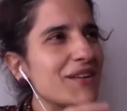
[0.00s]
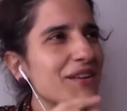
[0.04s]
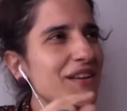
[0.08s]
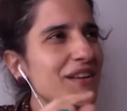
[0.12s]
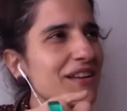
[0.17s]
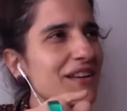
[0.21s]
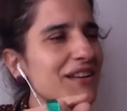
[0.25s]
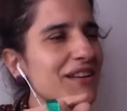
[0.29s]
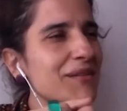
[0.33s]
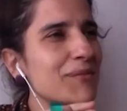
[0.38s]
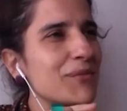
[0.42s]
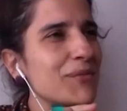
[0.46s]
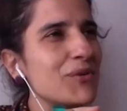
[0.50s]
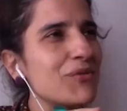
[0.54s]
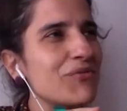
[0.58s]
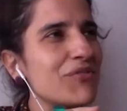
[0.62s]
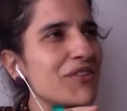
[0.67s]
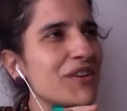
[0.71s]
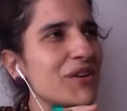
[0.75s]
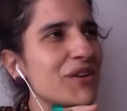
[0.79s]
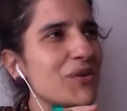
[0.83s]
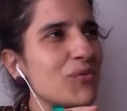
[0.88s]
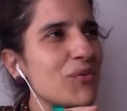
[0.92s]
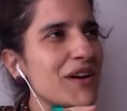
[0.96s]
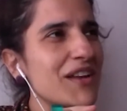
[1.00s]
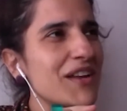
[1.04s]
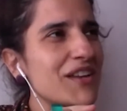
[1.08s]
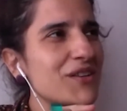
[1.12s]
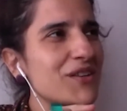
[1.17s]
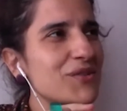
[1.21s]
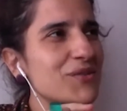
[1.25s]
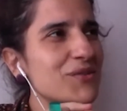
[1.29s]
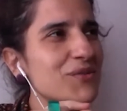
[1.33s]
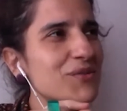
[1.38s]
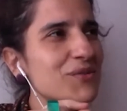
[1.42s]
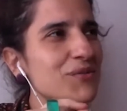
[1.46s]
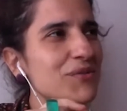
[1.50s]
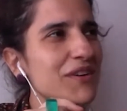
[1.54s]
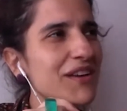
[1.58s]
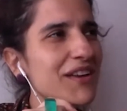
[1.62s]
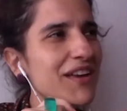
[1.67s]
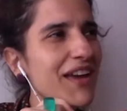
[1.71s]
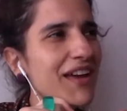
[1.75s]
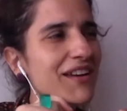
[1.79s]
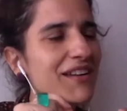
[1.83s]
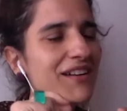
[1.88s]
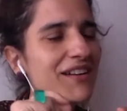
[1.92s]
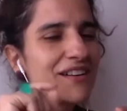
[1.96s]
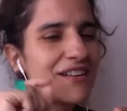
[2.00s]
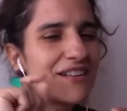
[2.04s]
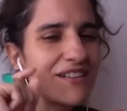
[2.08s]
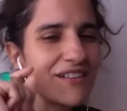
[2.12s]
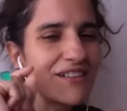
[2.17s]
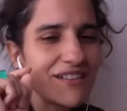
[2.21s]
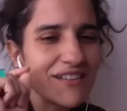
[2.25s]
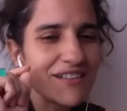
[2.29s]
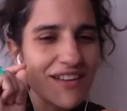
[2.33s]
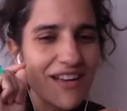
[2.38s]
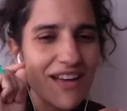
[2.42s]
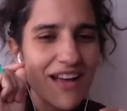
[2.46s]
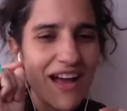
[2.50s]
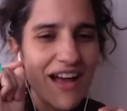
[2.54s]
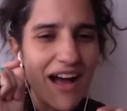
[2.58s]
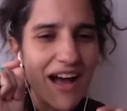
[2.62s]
in the movie when you can hear